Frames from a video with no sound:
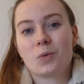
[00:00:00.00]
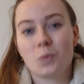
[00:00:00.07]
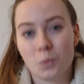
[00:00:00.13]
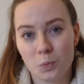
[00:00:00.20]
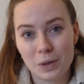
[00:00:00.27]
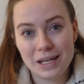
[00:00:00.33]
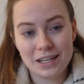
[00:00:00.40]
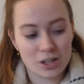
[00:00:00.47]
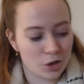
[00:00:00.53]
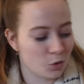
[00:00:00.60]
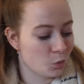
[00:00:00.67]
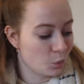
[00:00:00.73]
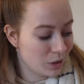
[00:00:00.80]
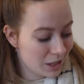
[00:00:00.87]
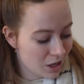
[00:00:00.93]
We
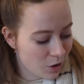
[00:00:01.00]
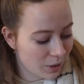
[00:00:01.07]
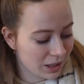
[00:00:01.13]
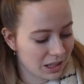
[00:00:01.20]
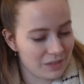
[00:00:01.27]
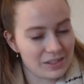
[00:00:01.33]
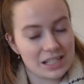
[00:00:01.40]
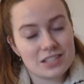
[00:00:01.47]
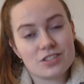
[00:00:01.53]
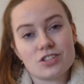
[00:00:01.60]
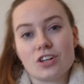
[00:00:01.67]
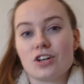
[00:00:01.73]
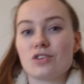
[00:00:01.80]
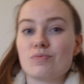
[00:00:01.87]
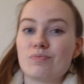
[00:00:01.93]
know I love it.
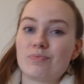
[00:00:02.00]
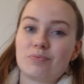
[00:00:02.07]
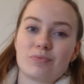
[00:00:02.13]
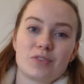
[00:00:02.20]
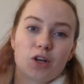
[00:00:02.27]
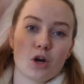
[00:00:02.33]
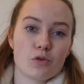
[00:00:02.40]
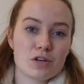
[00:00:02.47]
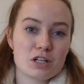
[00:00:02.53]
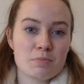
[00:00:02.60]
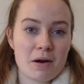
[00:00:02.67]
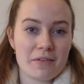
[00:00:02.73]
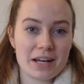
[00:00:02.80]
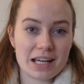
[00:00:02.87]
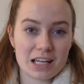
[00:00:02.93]
So go read
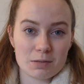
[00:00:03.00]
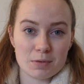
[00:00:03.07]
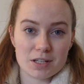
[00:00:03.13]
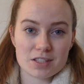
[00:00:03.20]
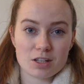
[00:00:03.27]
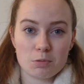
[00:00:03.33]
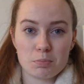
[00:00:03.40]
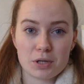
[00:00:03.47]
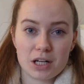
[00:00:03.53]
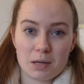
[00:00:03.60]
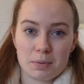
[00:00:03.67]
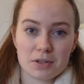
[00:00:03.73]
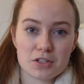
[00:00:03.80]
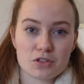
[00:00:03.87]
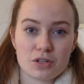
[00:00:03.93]
Merry Inkmas. I'll put it
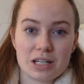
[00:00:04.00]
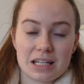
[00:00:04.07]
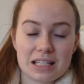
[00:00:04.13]
up on the screen.